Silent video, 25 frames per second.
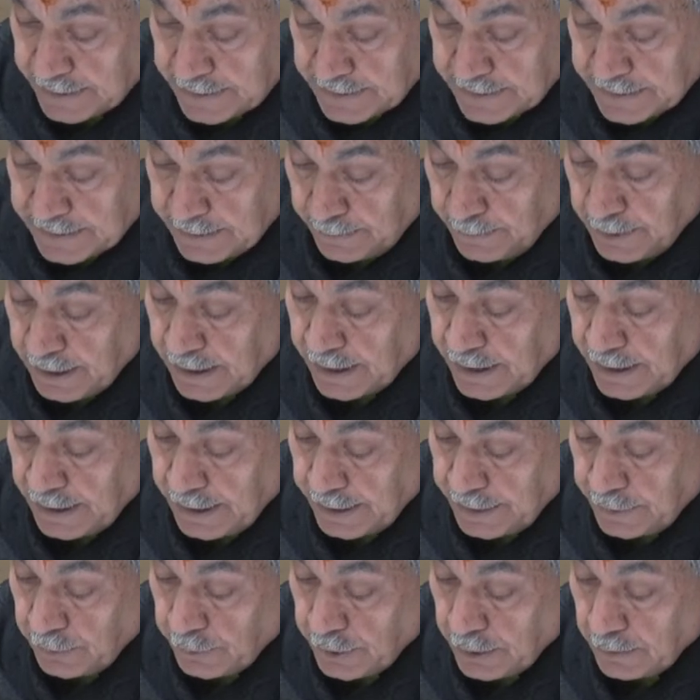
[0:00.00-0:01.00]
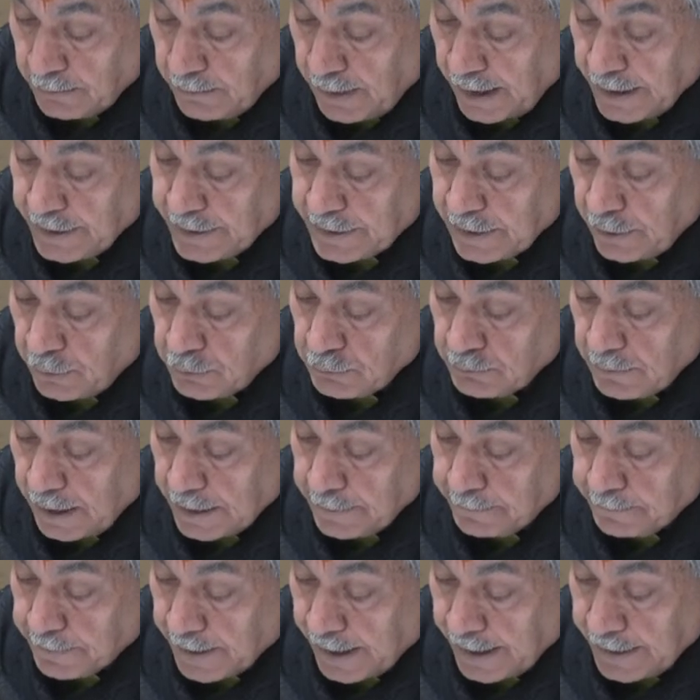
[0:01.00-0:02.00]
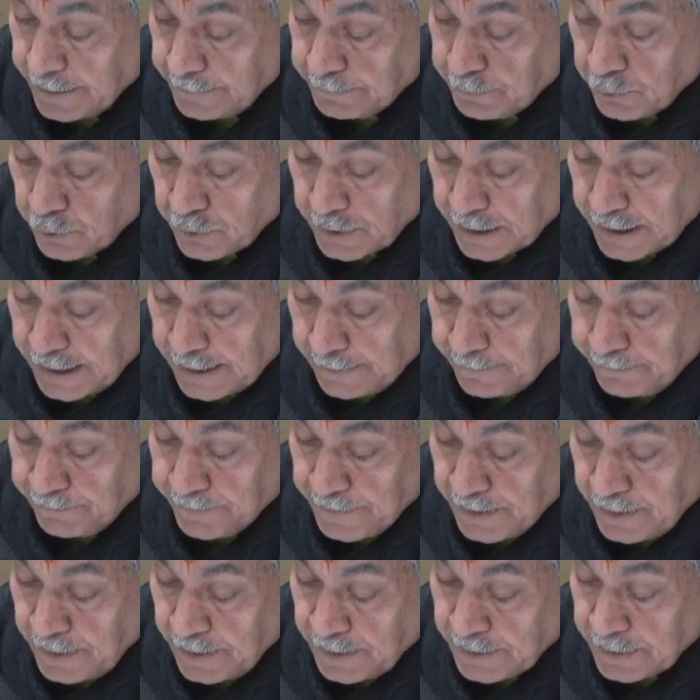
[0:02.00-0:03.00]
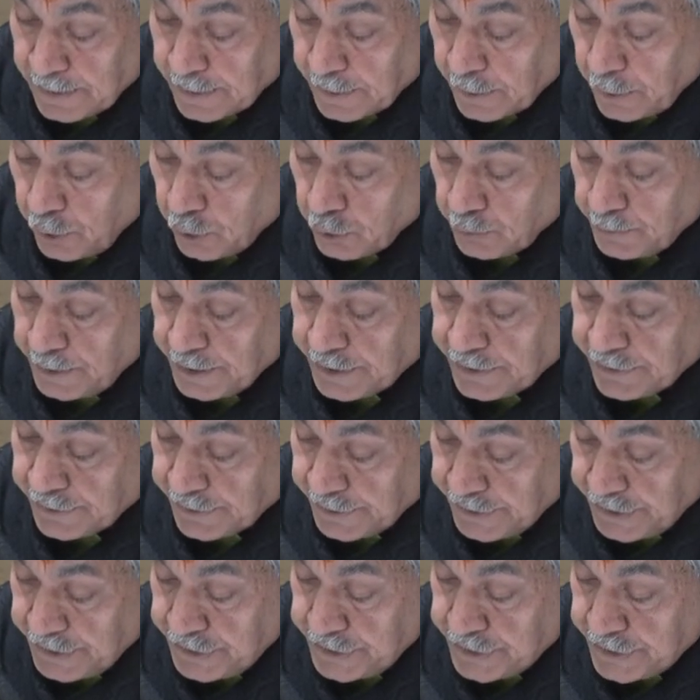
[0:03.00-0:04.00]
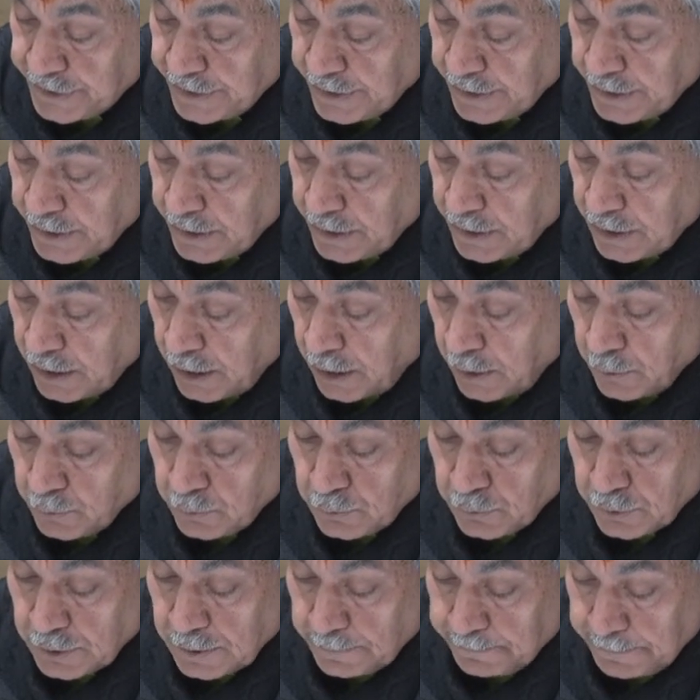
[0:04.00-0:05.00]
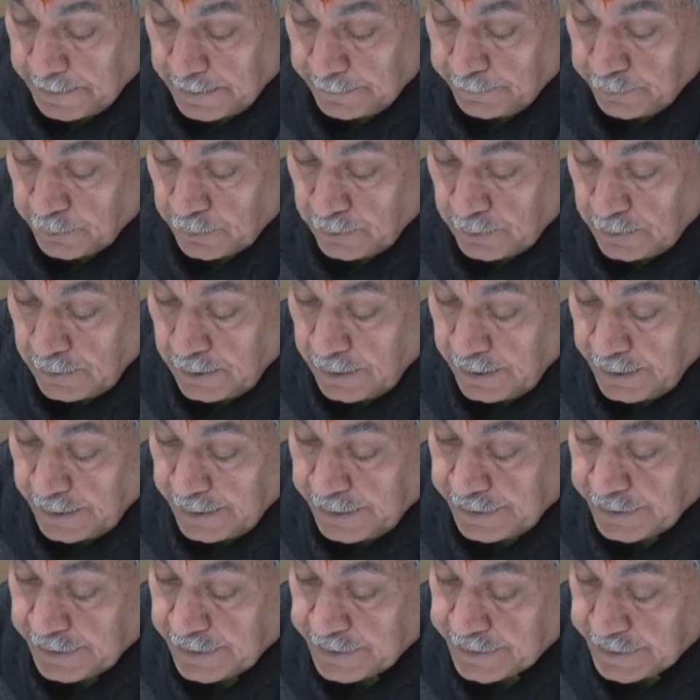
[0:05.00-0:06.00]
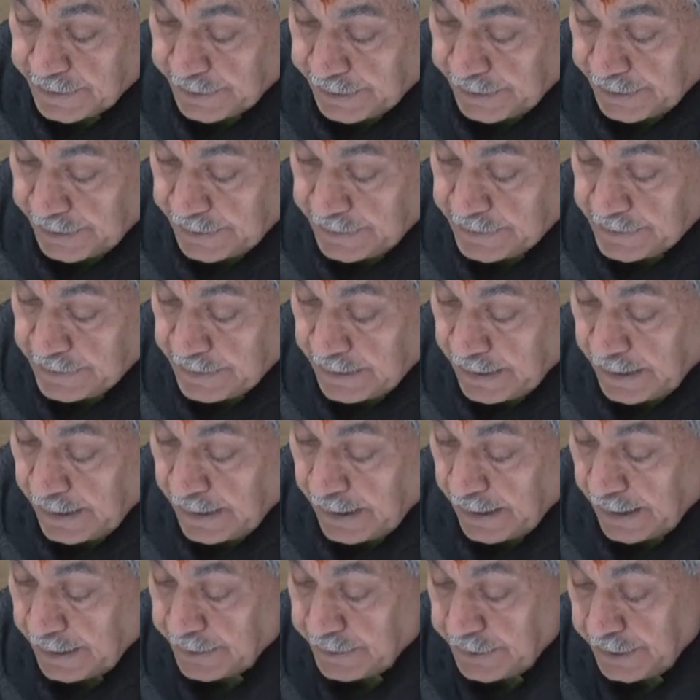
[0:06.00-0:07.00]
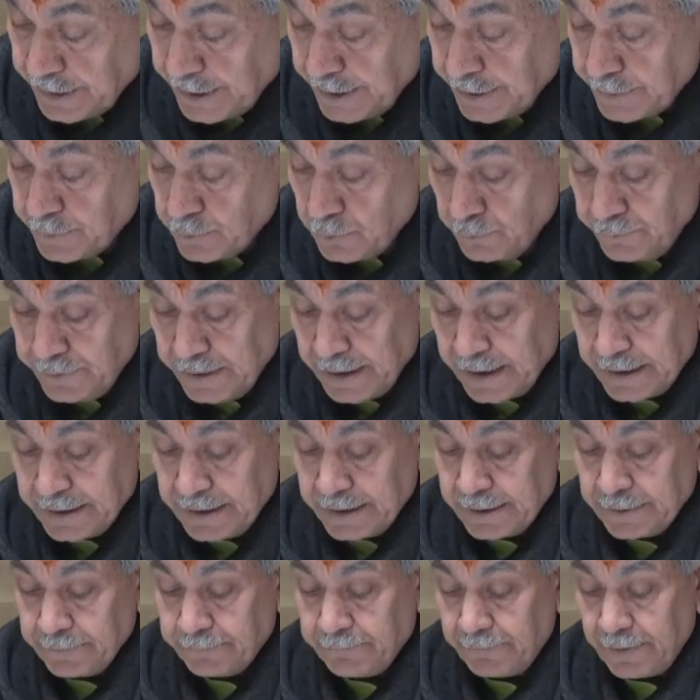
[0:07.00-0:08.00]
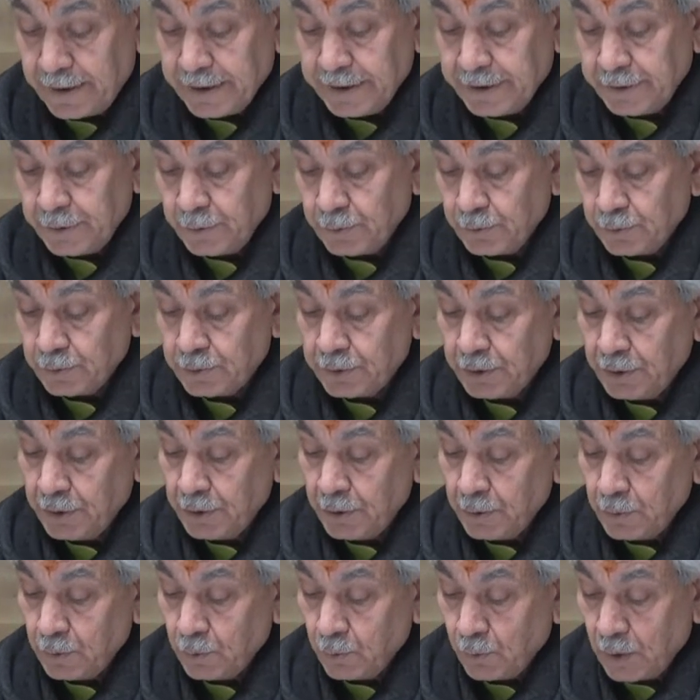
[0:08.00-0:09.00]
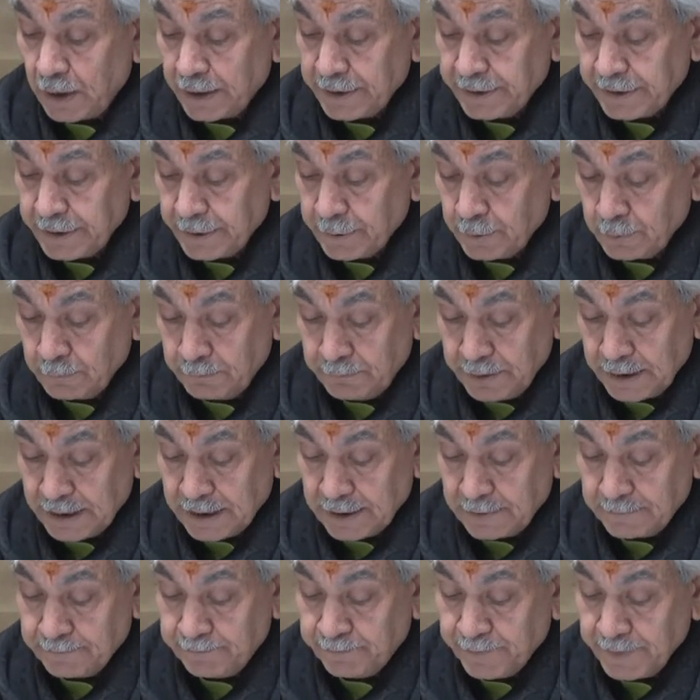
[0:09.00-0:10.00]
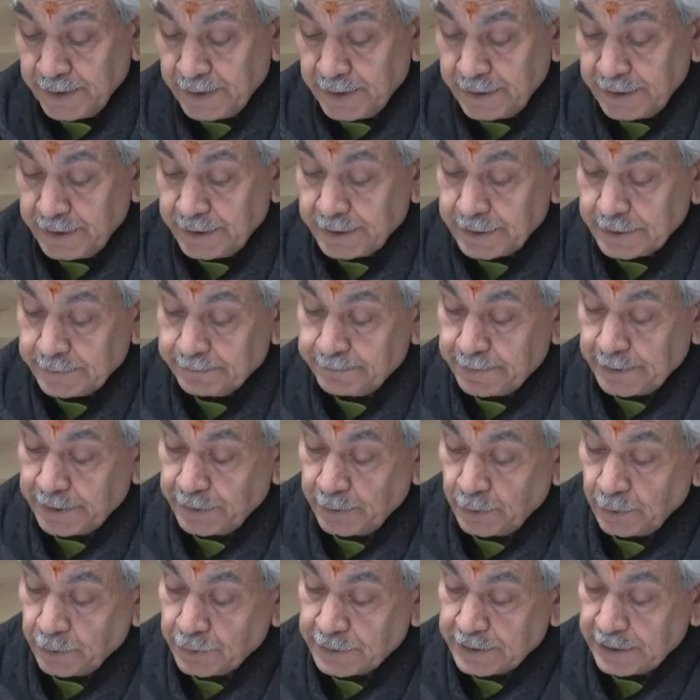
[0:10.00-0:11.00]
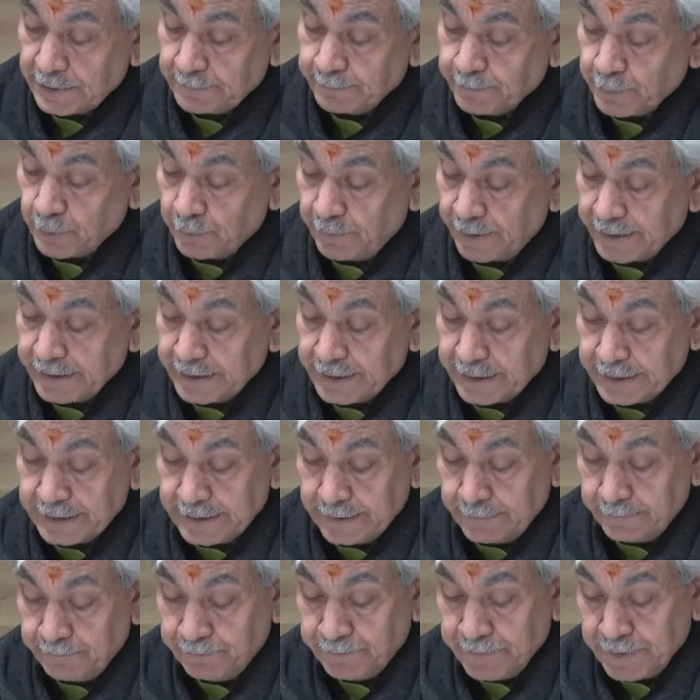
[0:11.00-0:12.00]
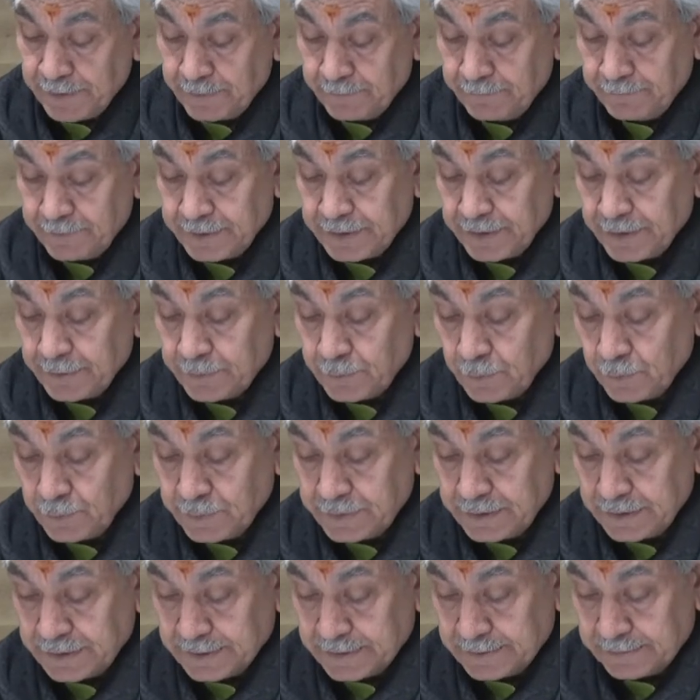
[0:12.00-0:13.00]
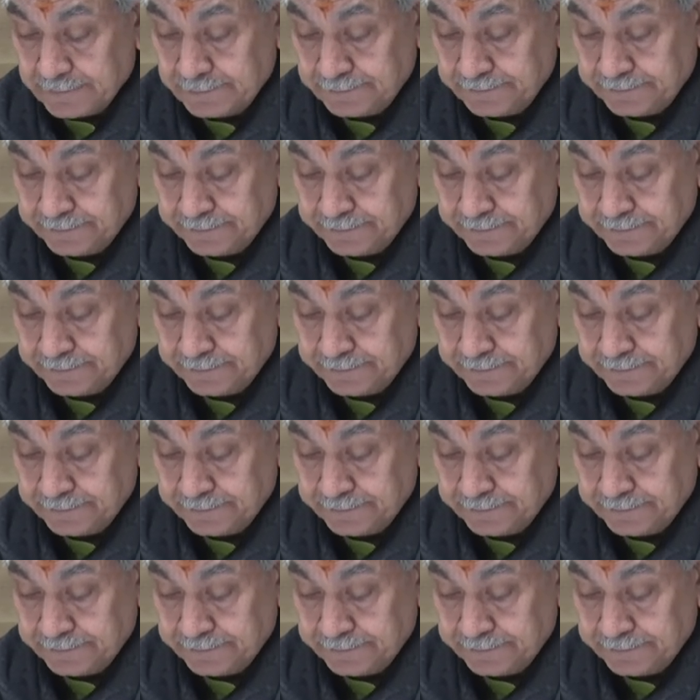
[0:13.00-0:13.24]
Similarly, during My Town, My Pride program, the government reached out to the people in the cities, and there too we identified youth who wanted to become entrepreneurs and provided them with resources.